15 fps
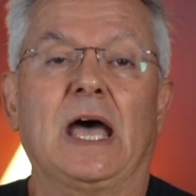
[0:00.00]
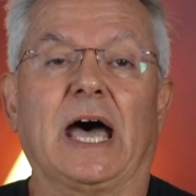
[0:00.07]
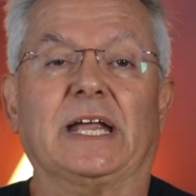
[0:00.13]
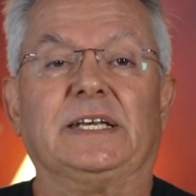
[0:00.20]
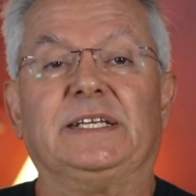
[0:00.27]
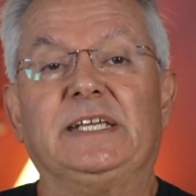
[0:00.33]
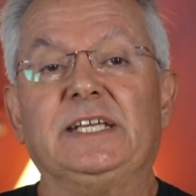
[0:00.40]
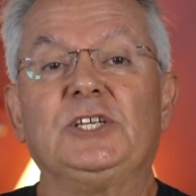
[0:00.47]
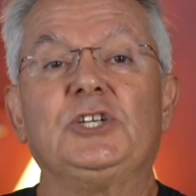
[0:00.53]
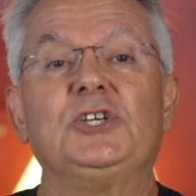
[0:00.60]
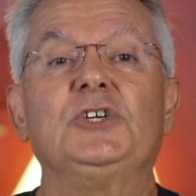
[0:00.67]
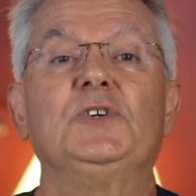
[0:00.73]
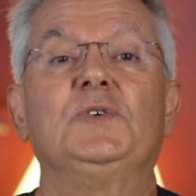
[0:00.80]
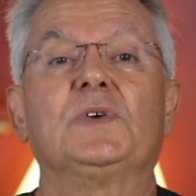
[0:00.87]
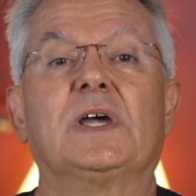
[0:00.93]
A
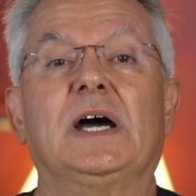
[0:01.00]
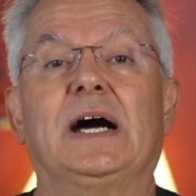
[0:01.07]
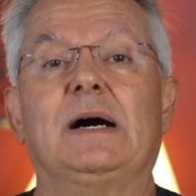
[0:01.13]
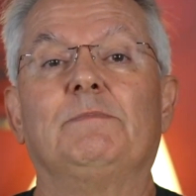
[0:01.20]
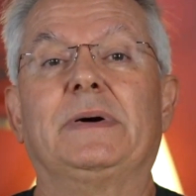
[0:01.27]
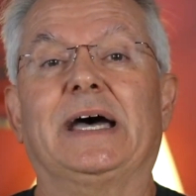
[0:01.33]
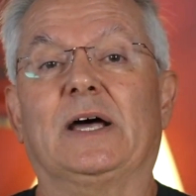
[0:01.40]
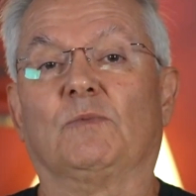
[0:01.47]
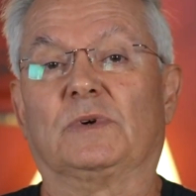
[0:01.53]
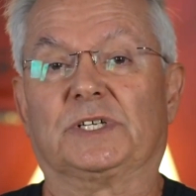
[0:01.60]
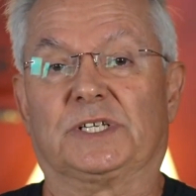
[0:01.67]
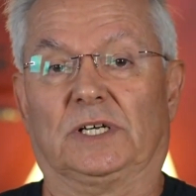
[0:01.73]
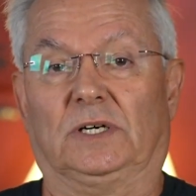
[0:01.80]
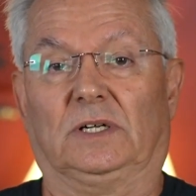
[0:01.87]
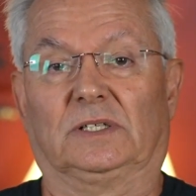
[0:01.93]
D2 combat
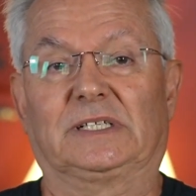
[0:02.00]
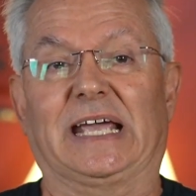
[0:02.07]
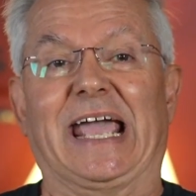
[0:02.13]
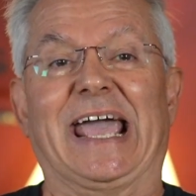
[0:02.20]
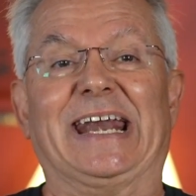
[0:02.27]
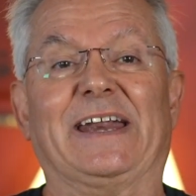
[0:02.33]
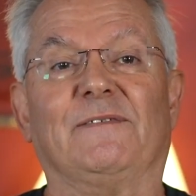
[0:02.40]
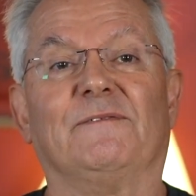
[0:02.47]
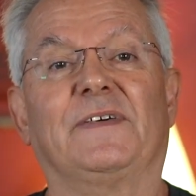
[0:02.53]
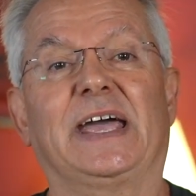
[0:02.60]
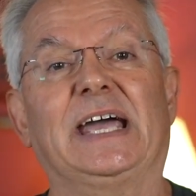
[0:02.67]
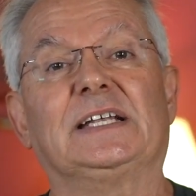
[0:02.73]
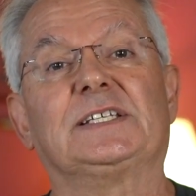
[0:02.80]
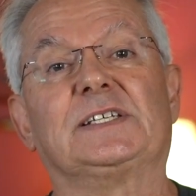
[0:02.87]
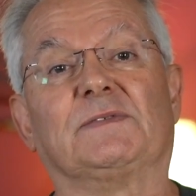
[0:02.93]
result and
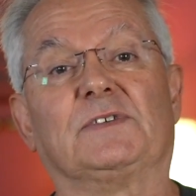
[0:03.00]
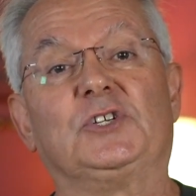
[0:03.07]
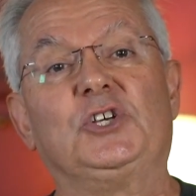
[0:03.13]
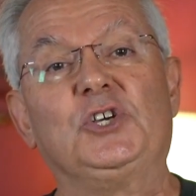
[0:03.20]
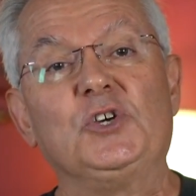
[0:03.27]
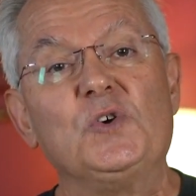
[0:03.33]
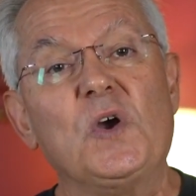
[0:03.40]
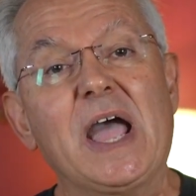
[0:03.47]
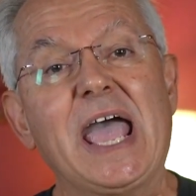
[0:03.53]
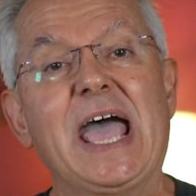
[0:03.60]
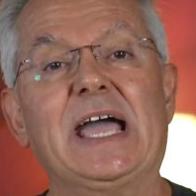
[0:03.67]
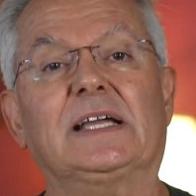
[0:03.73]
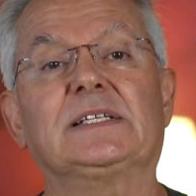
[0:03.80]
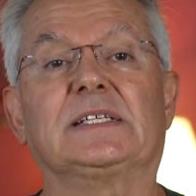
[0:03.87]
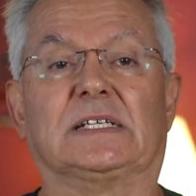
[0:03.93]
advance of 2
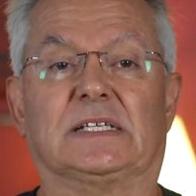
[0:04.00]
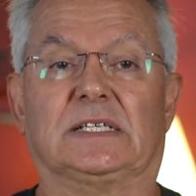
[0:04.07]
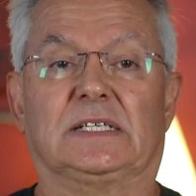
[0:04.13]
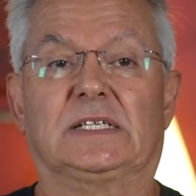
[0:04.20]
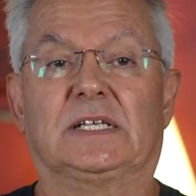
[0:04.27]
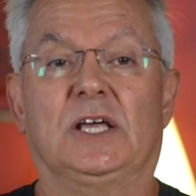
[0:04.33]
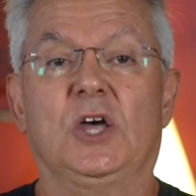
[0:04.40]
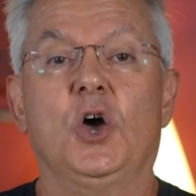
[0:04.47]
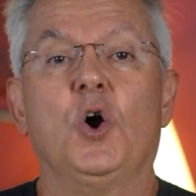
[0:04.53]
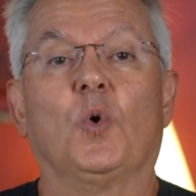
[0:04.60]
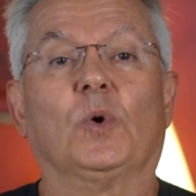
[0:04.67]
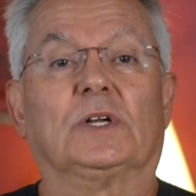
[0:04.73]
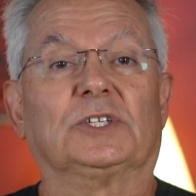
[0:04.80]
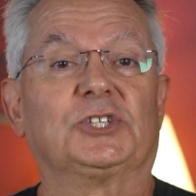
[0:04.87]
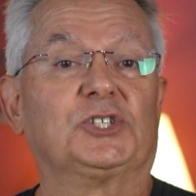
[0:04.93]
hexes
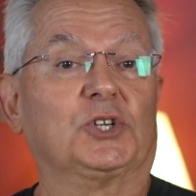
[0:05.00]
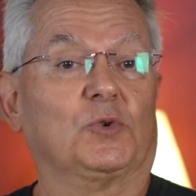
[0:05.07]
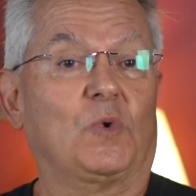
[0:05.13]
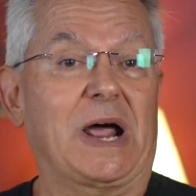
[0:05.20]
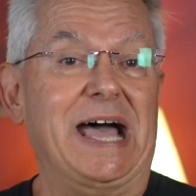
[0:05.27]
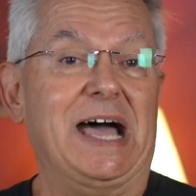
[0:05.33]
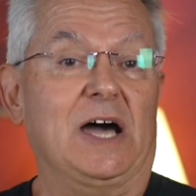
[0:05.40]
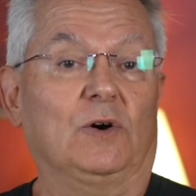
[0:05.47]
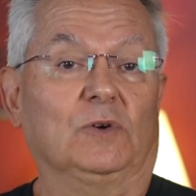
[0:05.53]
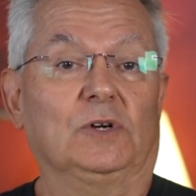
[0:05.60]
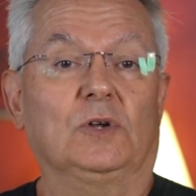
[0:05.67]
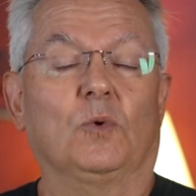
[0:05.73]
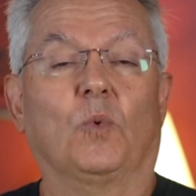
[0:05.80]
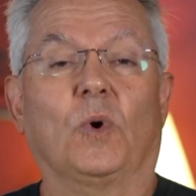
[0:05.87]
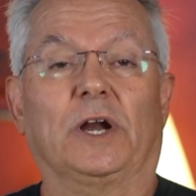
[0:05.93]
will
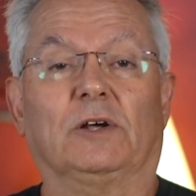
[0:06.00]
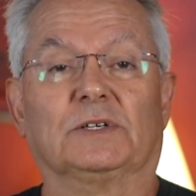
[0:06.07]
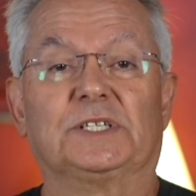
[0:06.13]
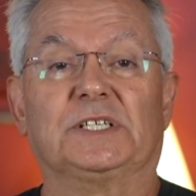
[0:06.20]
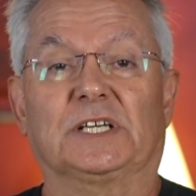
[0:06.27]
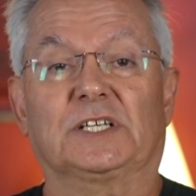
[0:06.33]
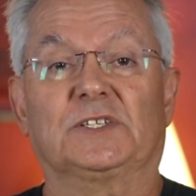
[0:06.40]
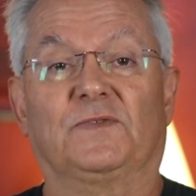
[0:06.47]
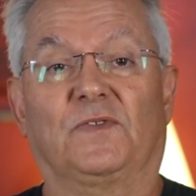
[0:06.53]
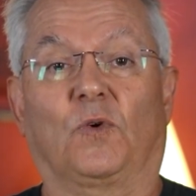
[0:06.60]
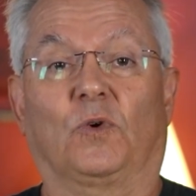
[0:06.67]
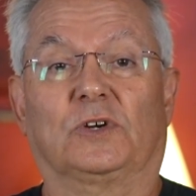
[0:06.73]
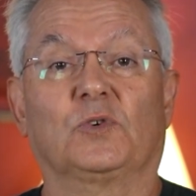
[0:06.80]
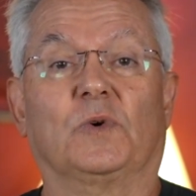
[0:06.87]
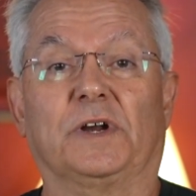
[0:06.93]
surround
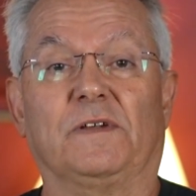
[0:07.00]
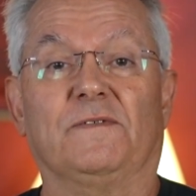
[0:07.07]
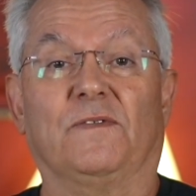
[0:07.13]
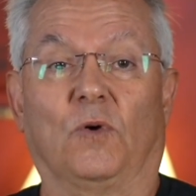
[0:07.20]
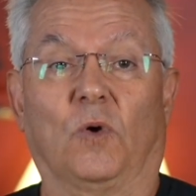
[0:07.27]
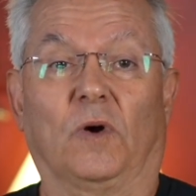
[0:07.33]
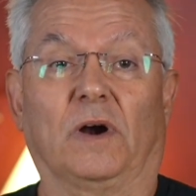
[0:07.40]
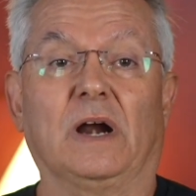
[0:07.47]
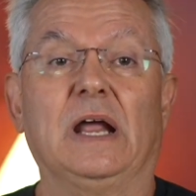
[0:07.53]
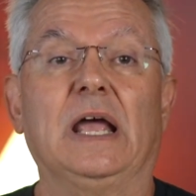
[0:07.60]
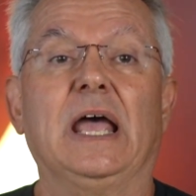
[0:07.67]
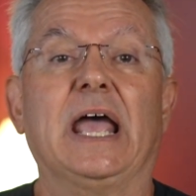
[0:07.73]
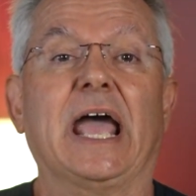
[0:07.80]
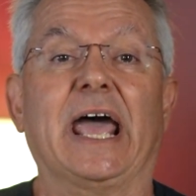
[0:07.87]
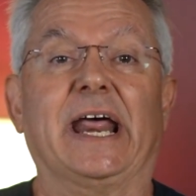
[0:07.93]
106-424
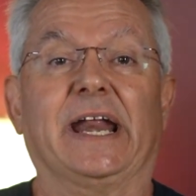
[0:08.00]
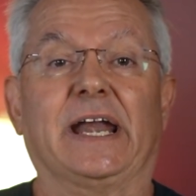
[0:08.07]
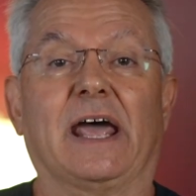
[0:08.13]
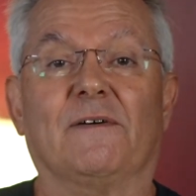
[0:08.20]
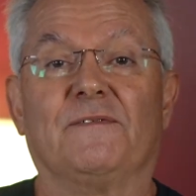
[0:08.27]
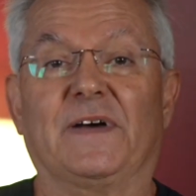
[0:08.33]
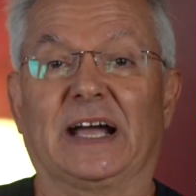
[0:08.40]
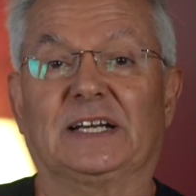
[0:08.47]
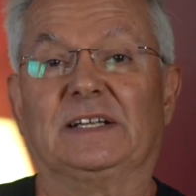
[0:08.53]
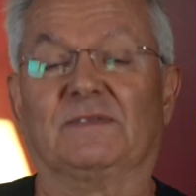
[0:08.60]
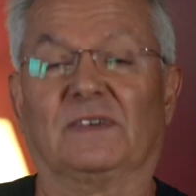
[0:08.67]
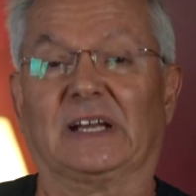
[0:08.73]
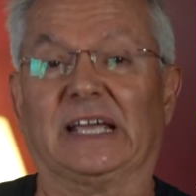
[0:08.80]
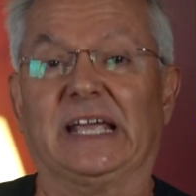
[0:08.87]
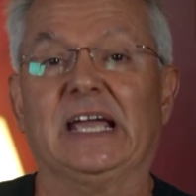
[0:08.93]
and
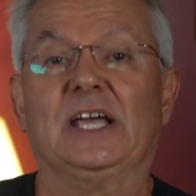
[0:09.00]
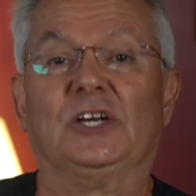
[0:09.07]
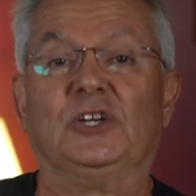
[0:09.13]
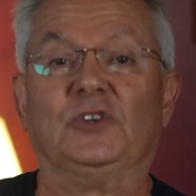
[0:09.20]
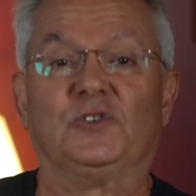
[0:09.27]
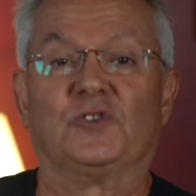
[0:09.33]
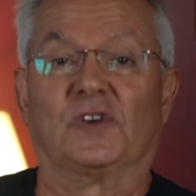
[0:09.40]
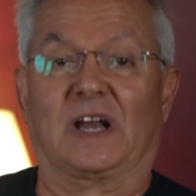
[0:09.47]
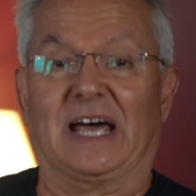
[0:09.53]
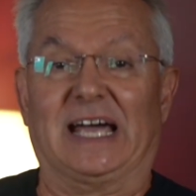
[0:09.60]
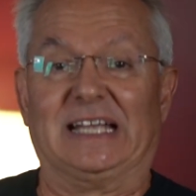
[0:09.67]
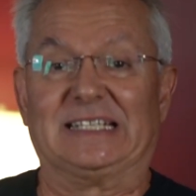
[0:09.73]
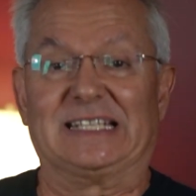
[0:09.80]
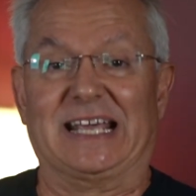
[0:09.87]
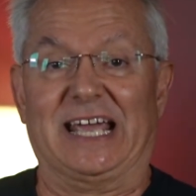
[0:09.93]
effectively
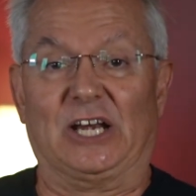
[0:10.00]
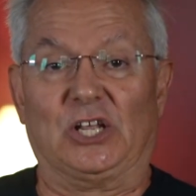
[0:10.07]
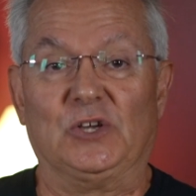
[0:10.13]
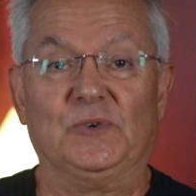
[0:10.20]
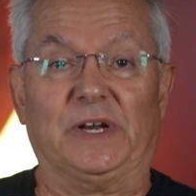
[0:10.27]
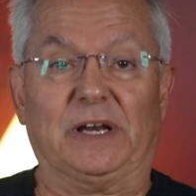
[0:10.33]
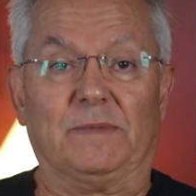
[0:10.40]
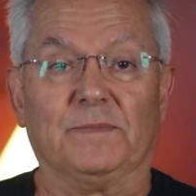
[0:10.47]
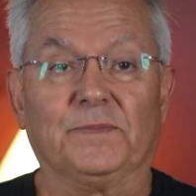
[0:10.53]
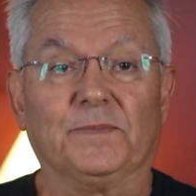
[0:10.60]
neutralize that unit.